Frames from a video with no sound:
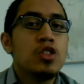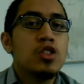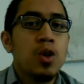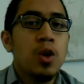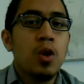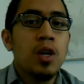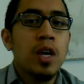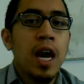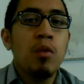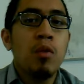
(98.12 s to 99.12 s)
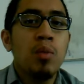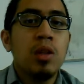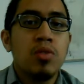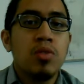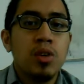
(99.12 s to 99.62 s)
So yeah, I will
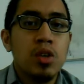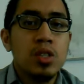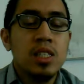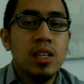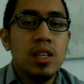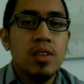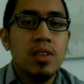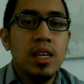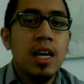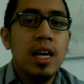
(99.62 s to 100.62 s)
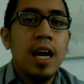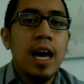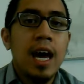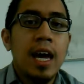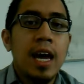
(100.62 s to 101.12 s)
wait for your CV,
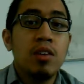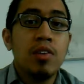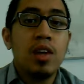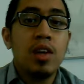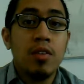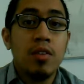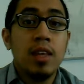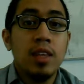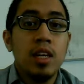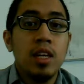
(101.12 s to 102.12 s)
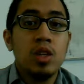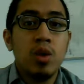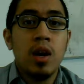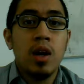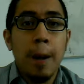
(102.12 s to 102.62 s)
and if I think that you
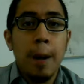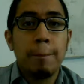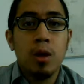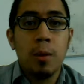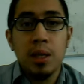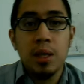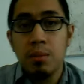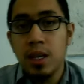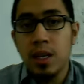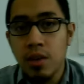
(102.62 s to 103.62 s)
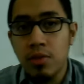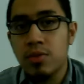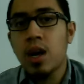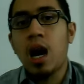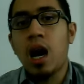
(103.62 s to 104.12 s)
are compatible enough,
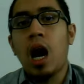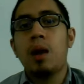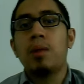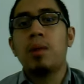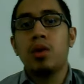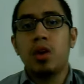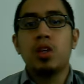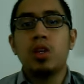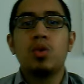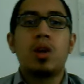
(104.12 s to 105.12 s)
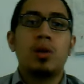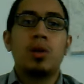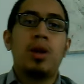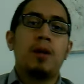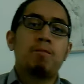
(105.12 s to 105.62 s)
I will call you right
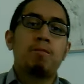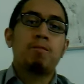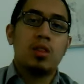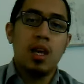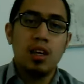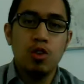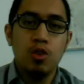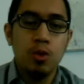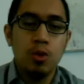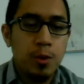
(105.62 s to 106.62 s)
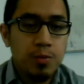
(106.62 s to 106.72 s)
away. Thank you.